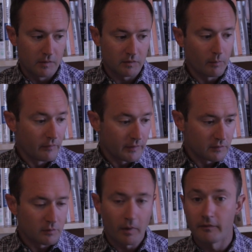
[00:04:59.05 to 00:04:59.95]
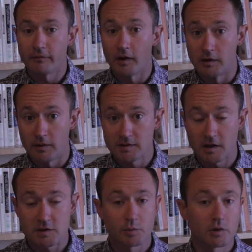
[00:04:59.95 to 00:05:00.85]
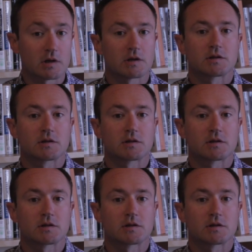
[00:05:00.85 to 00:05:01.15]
Some of these you might find in the textbook,